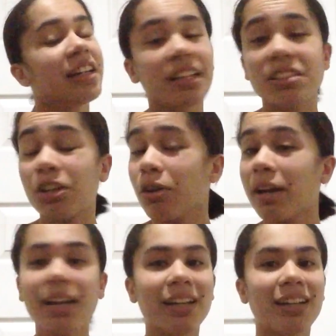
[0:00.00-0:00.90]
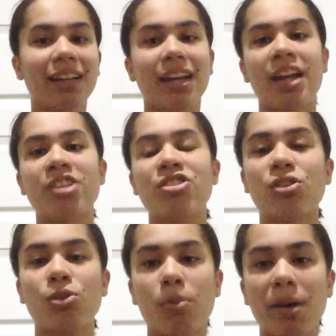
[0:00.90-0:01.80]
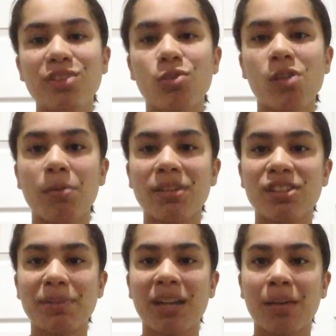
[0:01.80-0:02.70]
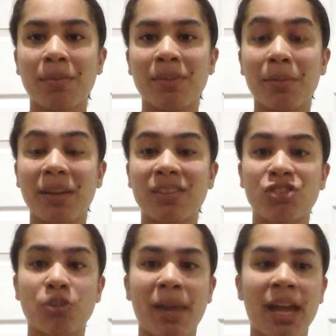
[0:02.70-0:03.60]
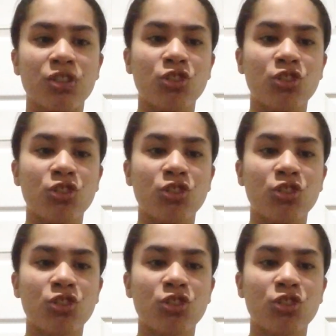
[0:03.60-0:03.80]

That's all right. And so Matsuoka wants to become the best of Japan.